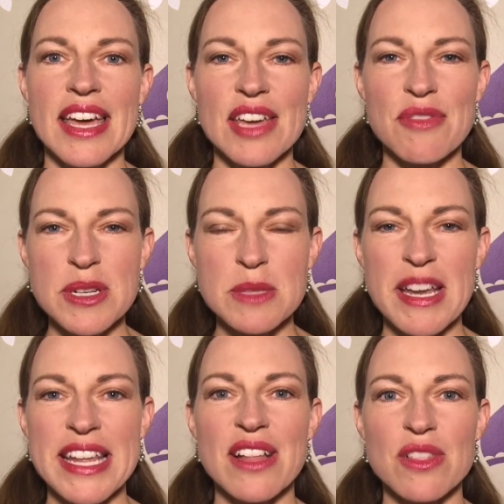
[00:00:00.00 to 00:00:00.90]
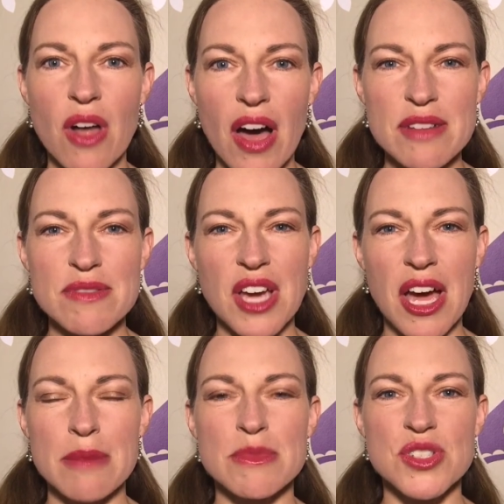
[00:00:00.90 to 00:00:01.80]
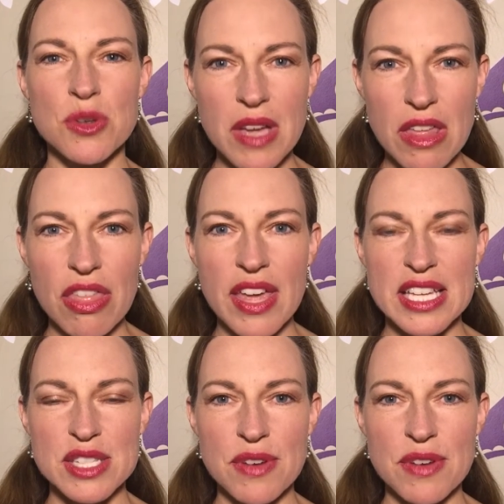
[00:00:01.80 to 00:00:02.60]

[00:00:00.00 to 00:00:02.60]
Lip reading: If you're spending a lot of time doing things